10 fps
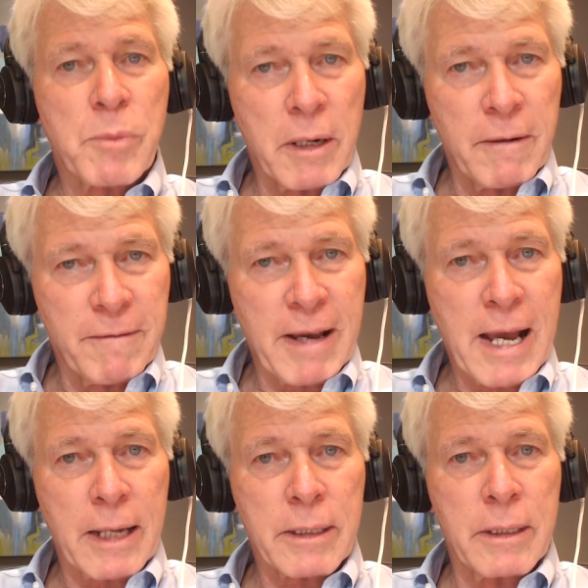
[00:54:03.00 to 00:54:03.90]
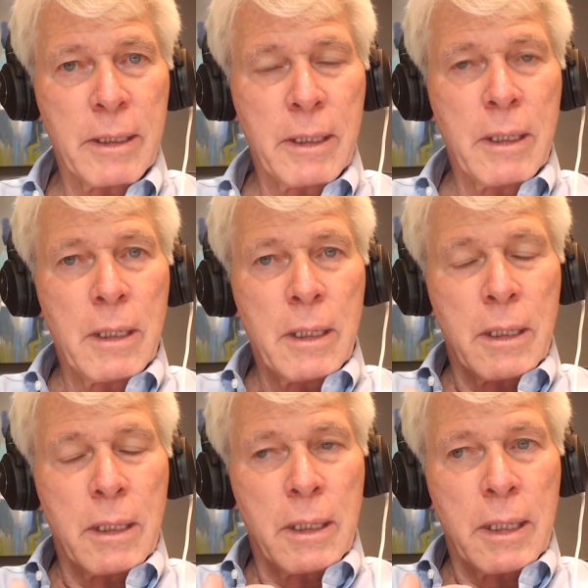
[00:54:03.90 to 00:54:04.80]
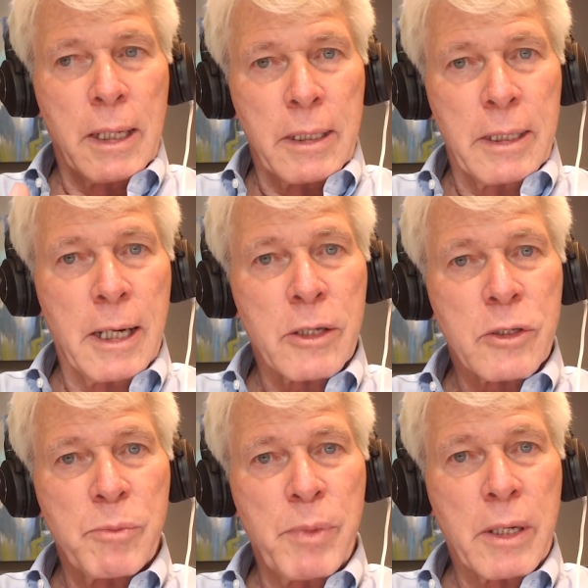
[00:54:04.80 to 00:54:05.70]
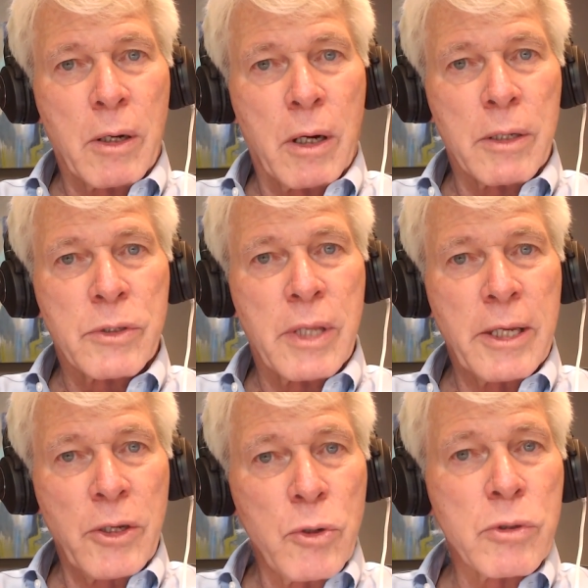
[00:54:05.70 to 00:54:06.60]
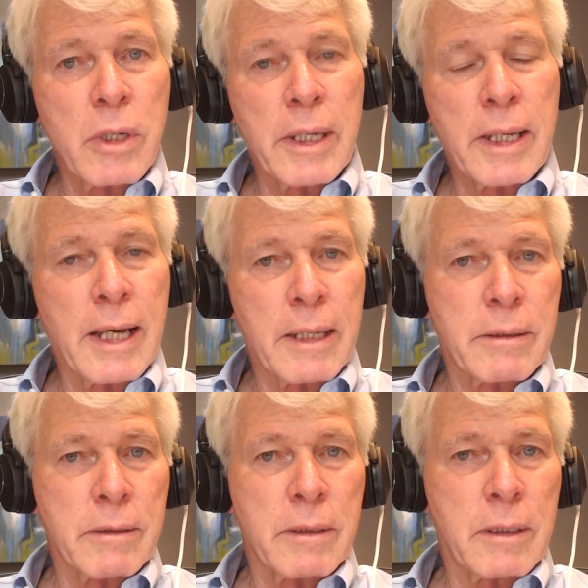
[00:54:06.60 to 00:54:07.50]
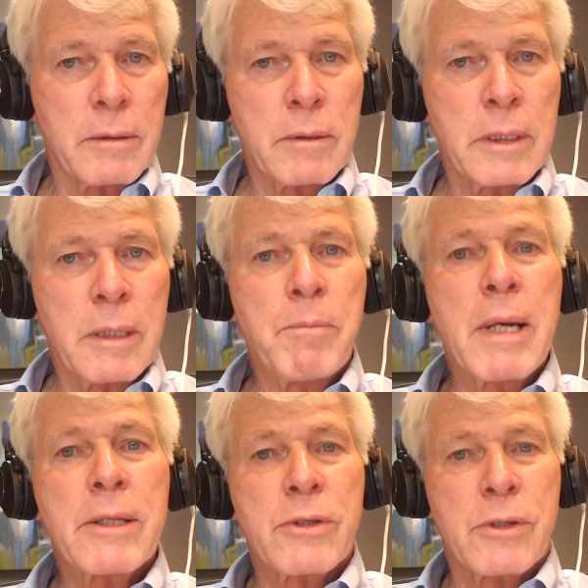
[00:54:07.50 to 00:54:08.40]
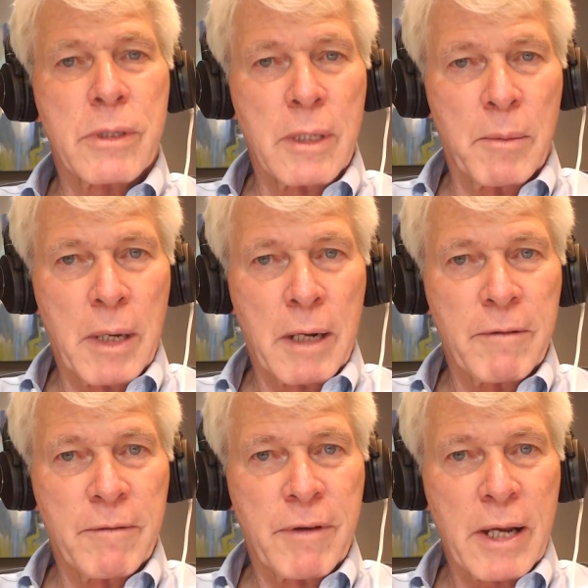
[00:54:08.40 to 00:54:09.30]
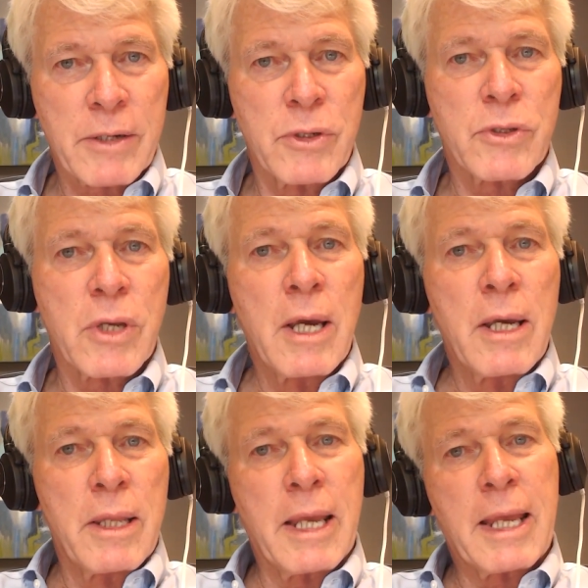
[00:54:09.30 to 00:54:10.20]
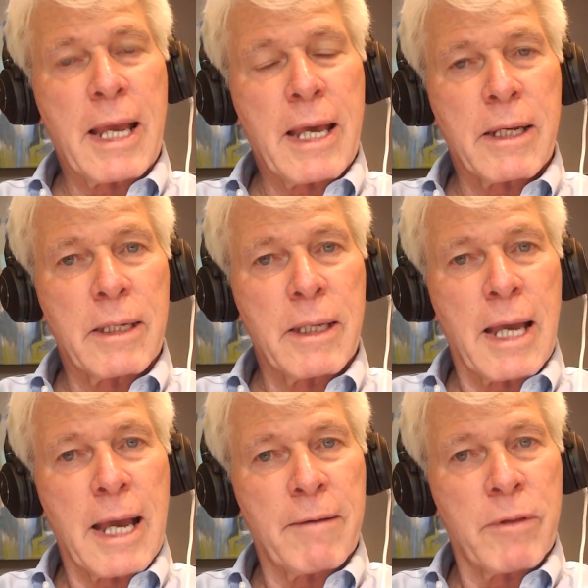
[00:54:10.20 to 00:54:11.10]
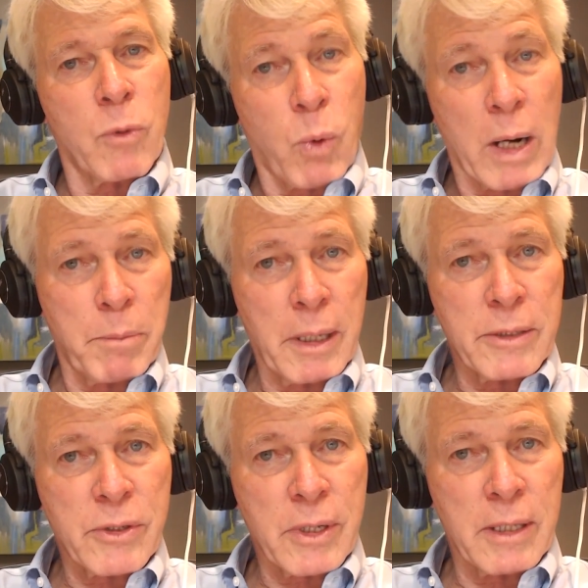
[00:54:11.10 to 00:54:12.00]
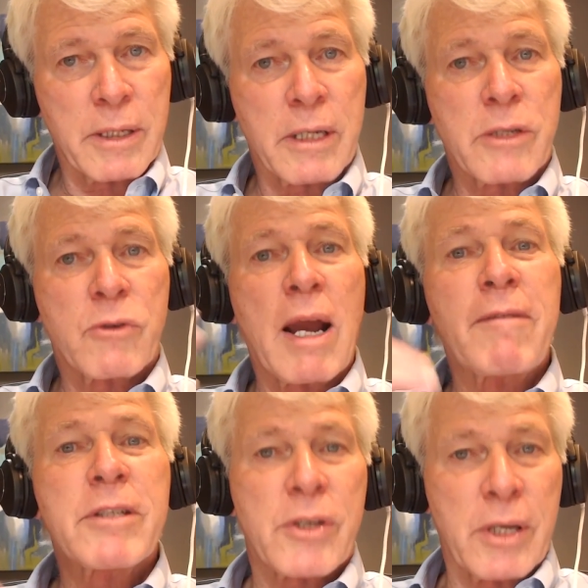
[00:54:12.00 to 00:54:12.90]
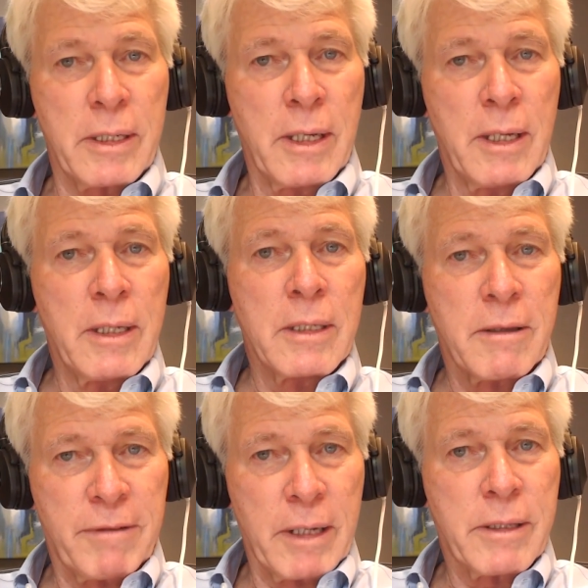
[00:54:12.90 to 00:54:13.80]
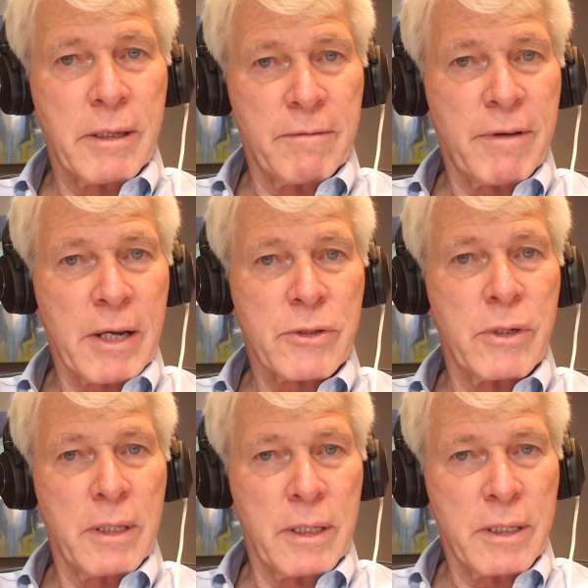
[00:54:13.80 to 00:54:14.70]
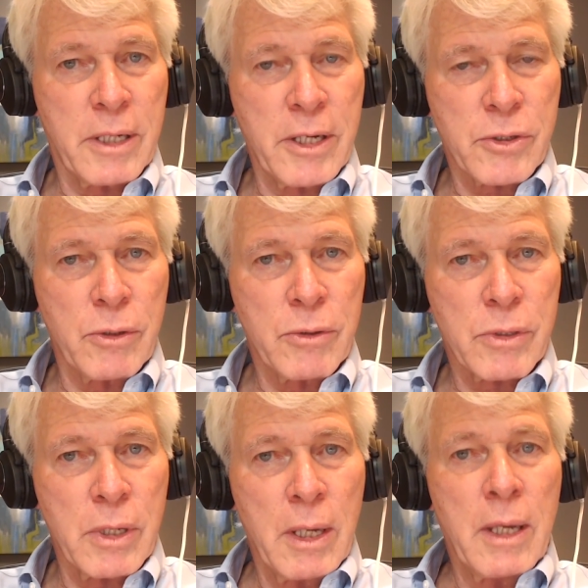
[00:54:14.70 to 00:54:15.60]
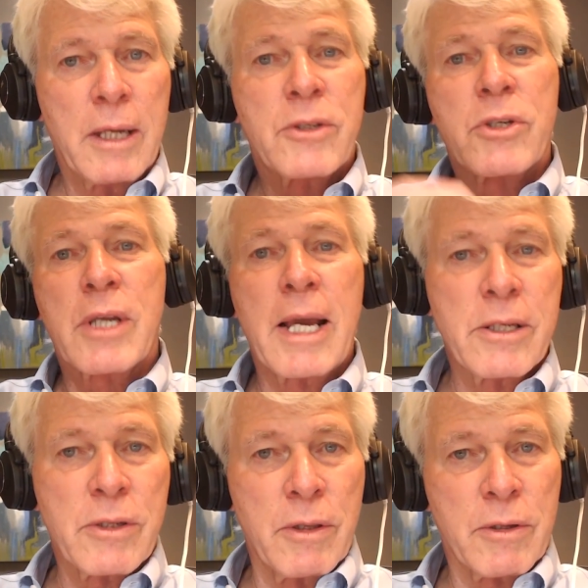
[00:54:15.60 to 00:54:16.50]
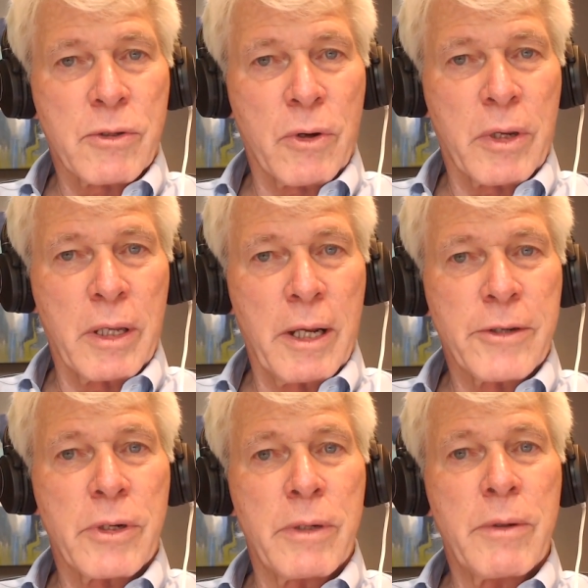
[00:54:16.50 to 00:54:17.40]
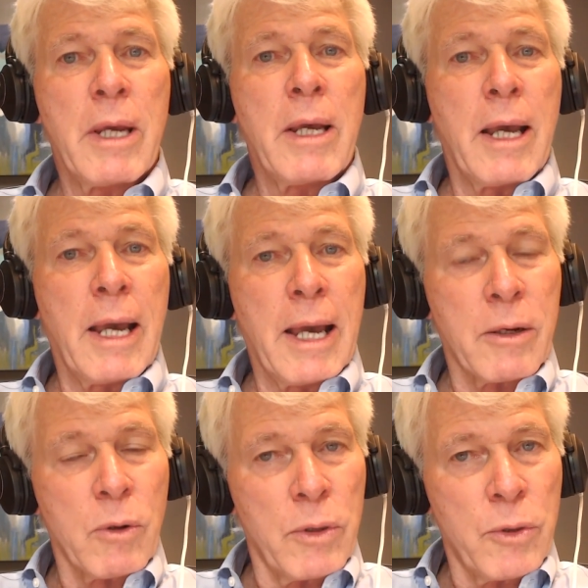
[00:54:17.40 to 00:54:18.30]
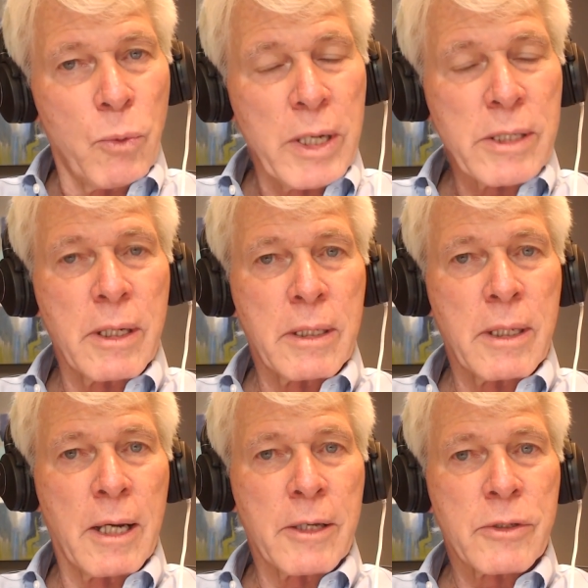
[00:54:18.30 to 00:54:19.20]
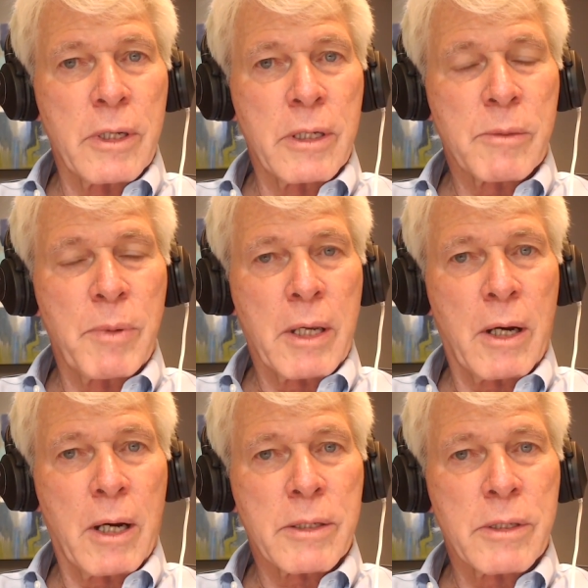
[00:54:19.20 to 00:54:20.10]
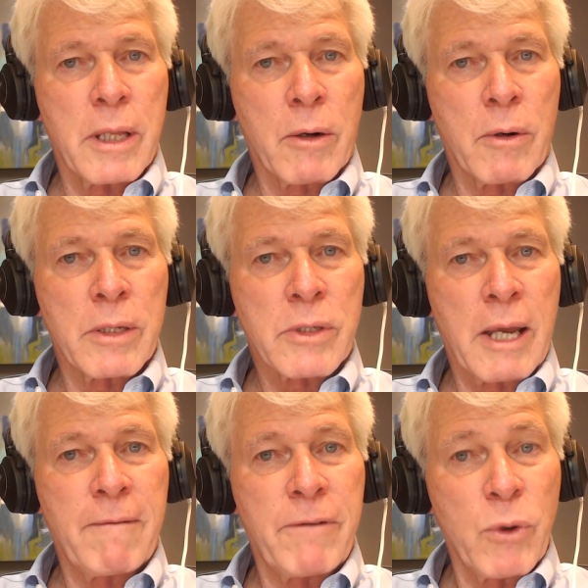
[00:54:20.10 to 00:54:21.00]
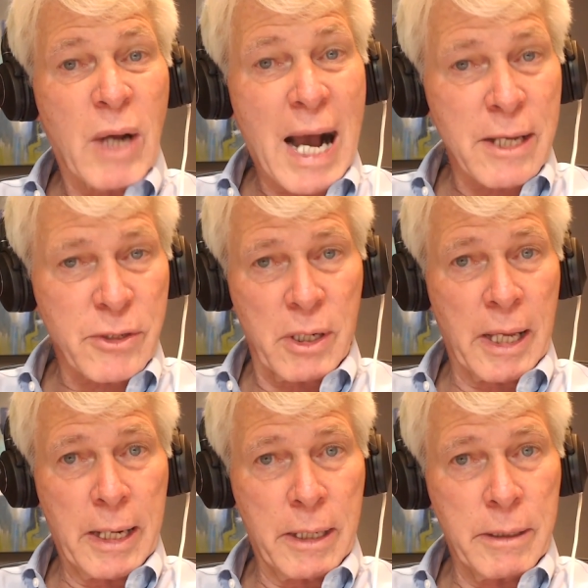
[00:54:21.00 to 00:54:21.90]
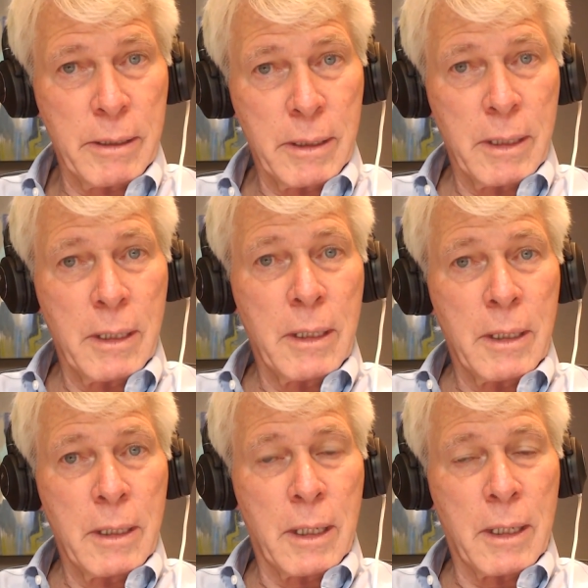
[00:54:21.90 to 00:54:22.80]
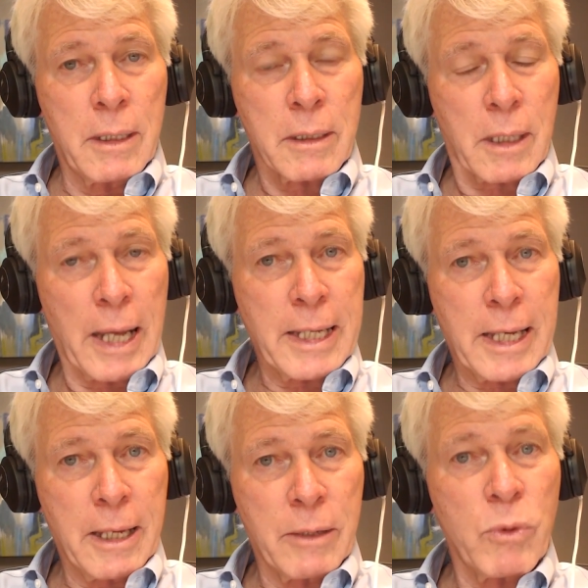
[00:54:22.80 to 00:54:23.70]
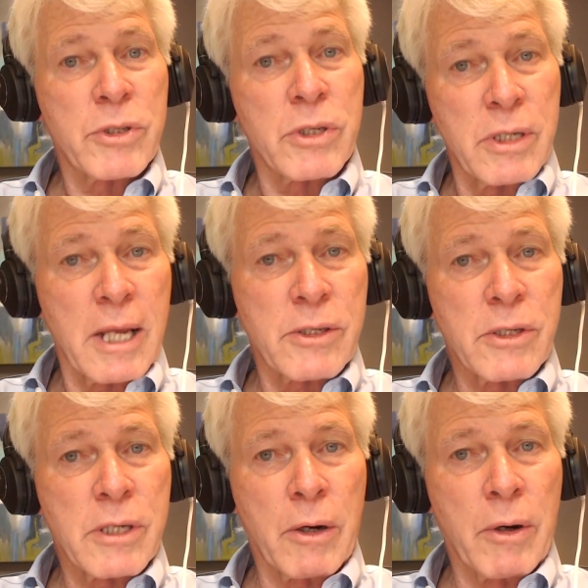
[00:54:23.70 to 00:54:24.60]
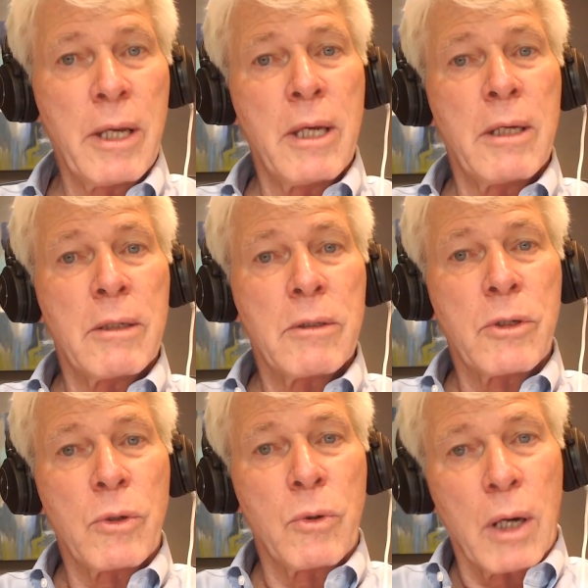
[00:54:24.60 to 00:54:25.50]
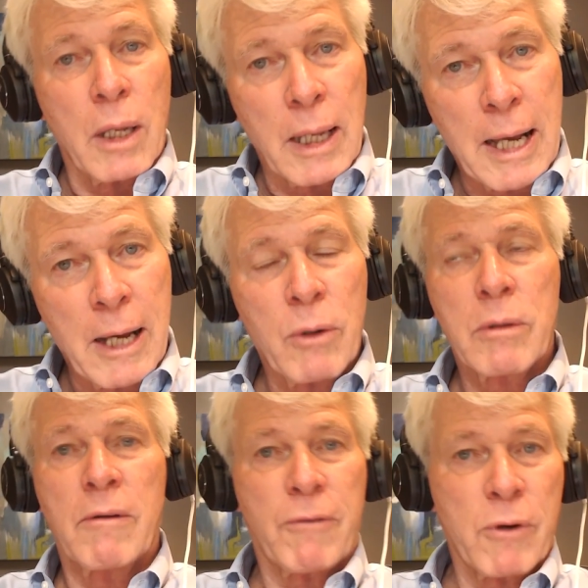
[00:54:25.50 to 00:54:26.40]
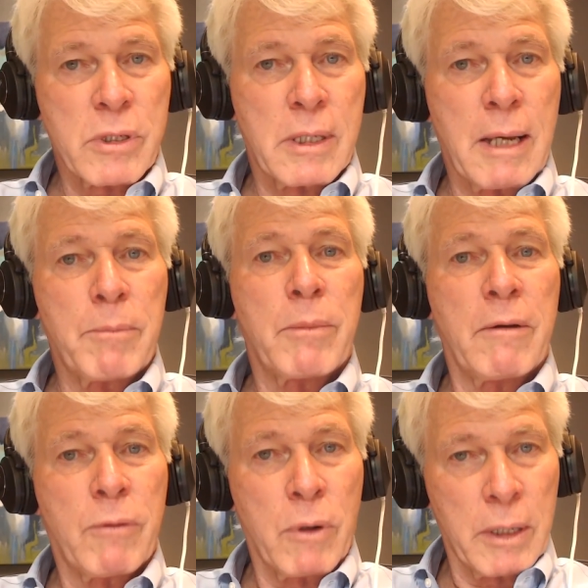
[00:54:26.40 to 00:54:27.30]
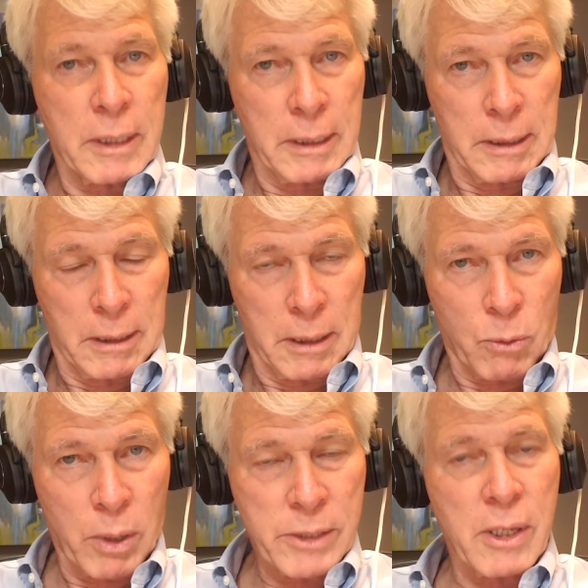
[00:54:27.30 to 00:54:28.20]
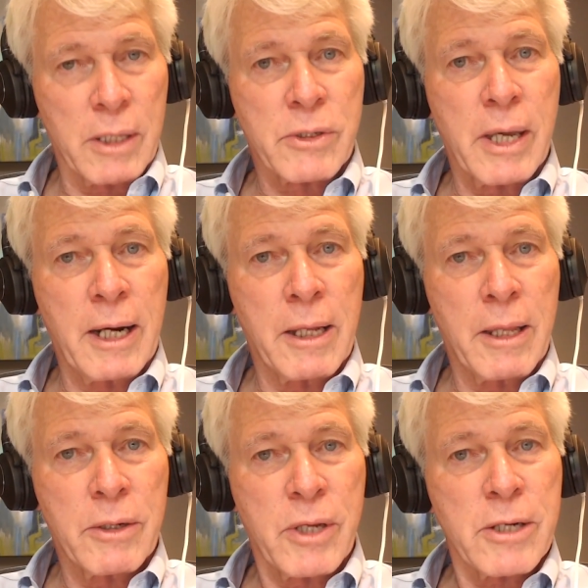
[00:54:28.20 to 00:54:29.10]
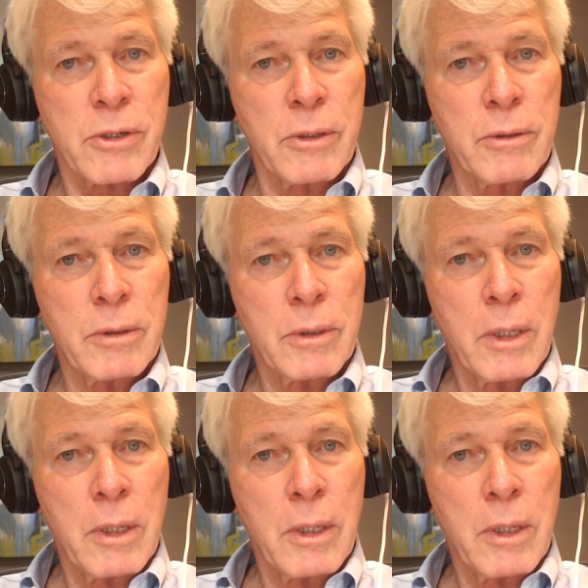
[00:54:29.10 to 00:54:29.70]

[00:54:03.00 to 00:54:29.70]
but in fact, it does, because they usually get immense amount of infections. They can't have their white blood cells extravasate to fight the infection in the tissues. It stays in the circulation. And the reason it does is because there is a fucosylated glycan, which is necessary to allow the first step before the white cells get into the tissue.